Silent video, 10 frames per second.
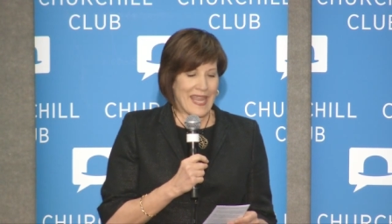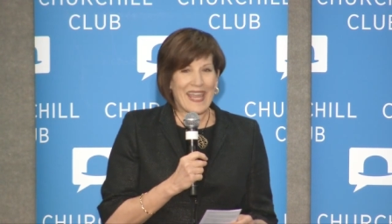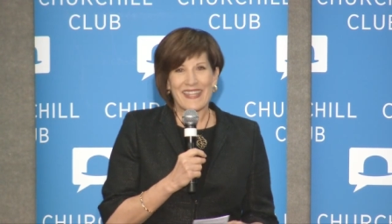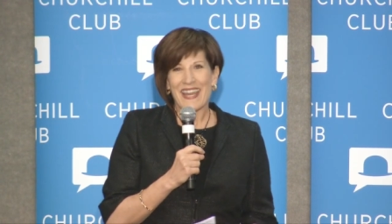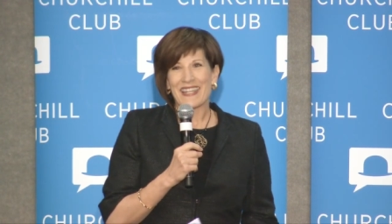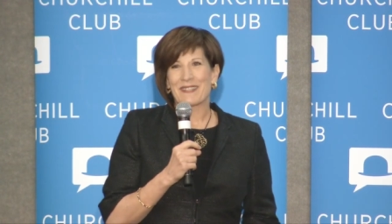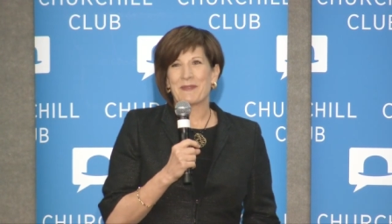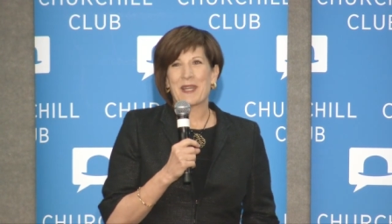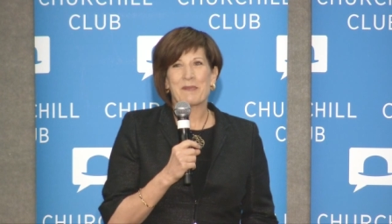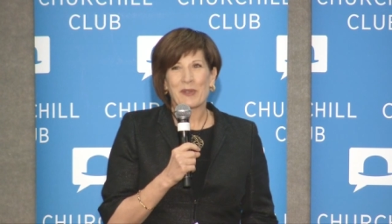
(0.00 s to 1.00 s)
And then on
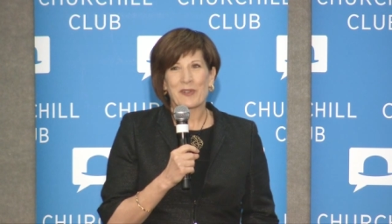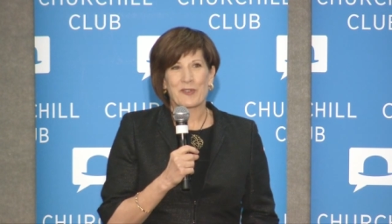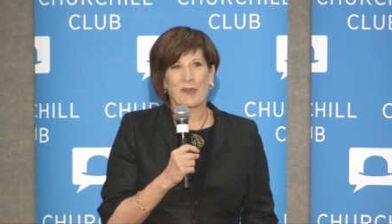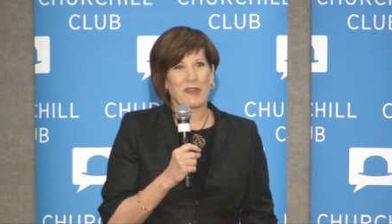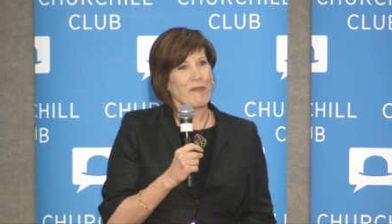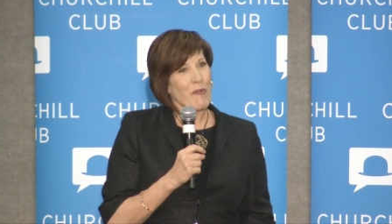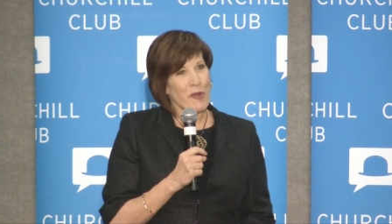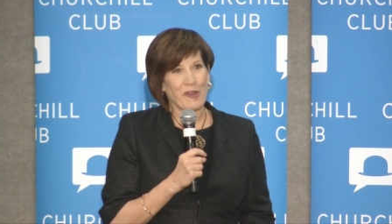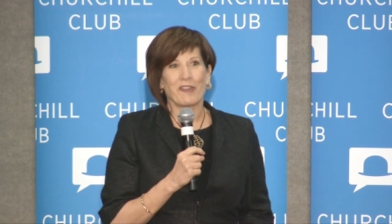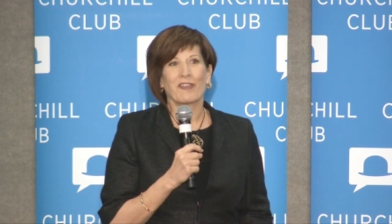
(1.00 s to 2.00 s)
September
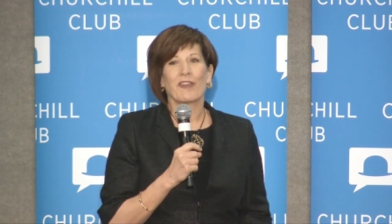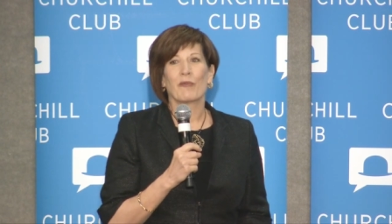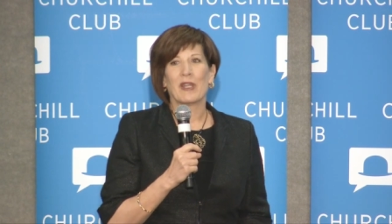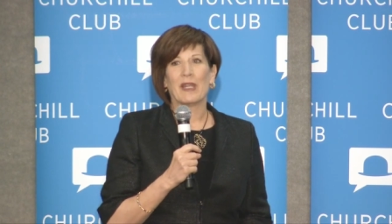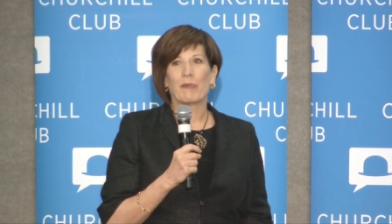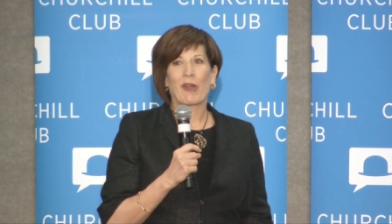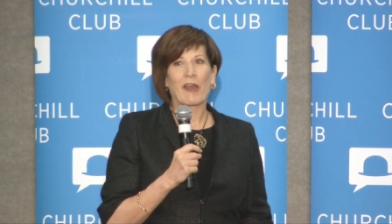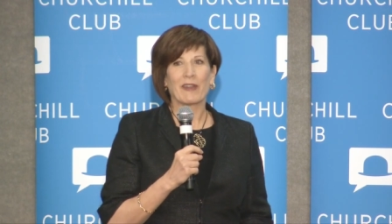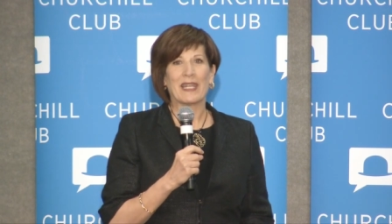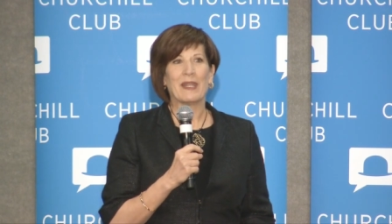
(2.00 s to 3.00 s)
24th, we
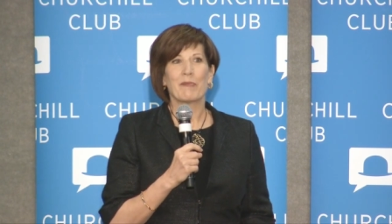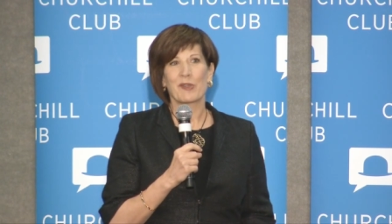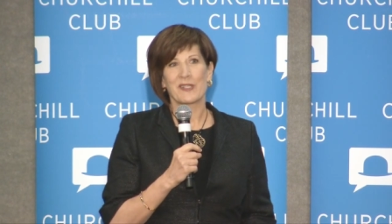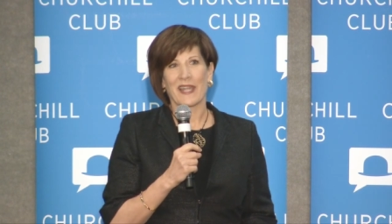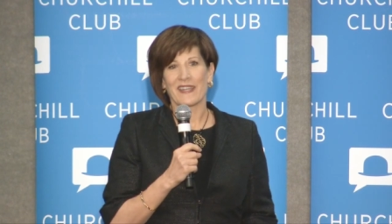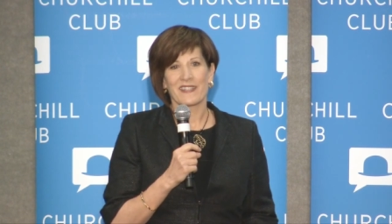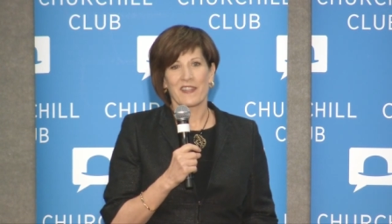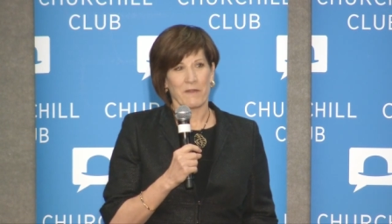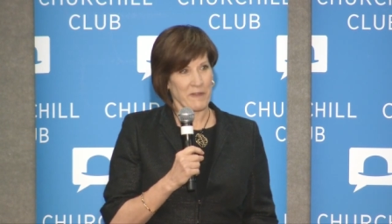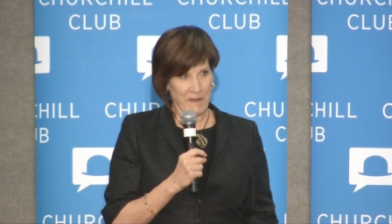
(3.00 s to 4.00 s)
proudly present
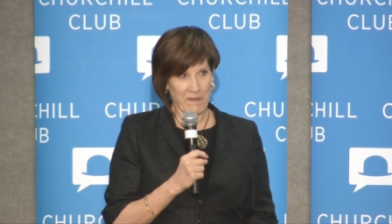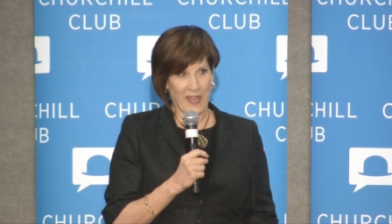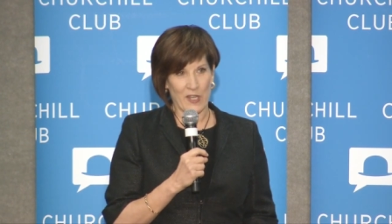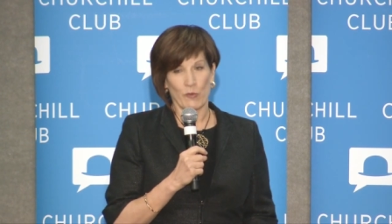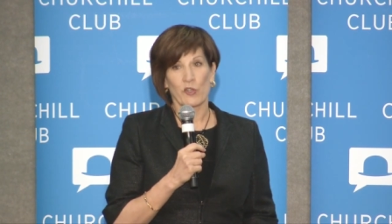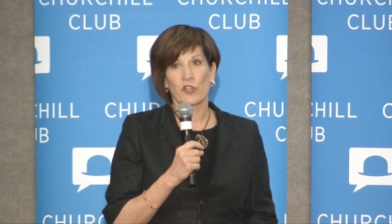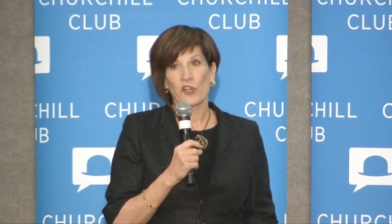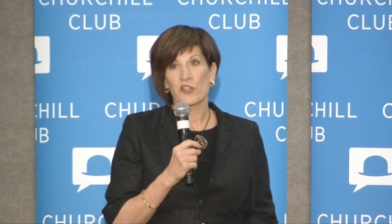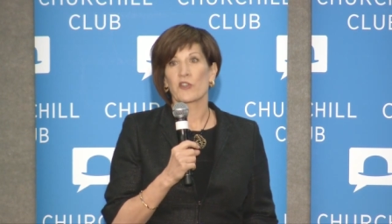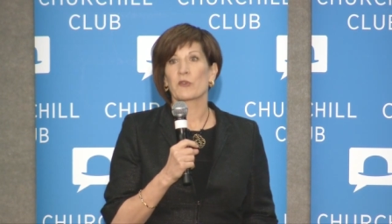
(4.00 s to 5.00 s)
the fifth annual
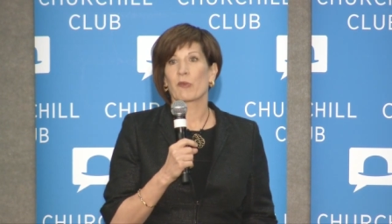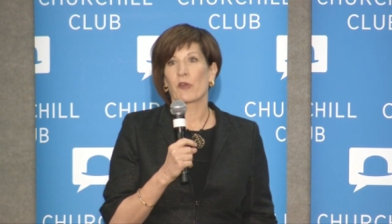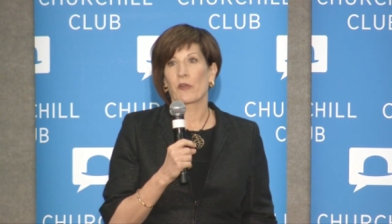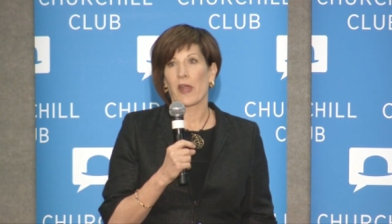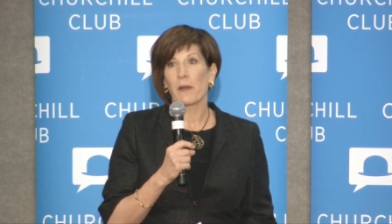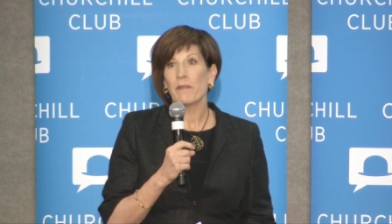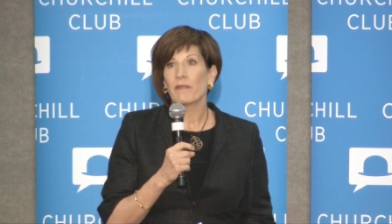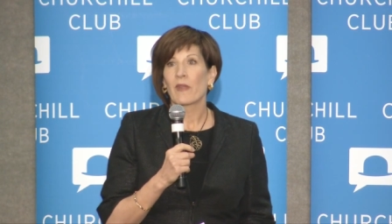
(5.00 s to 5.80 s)
Churchill's program